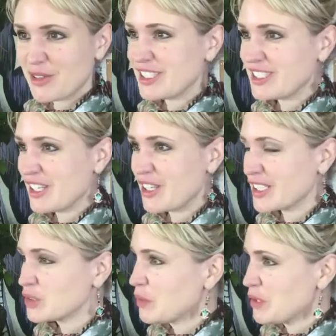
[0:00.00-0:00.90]
There is,
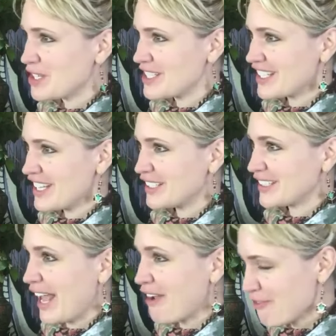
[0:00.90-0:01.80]
the experience
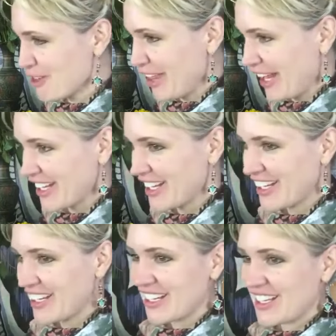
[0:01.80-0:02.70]
is everything.
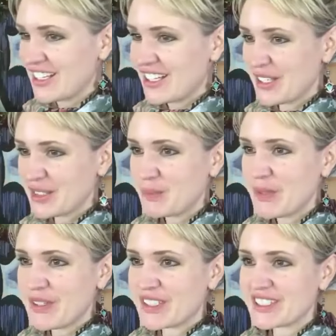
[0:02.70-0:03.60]
The
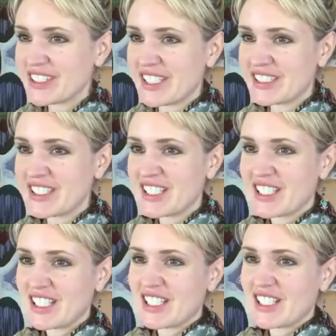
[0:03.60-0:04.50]
experience is
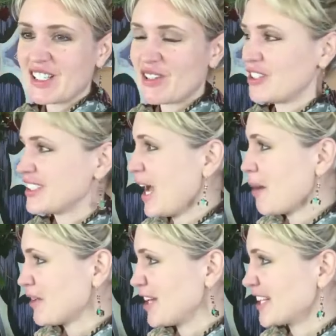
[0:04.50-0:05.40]
what's
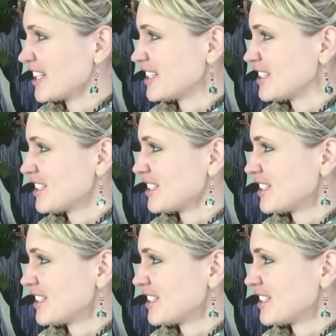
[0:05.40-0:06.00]
happening.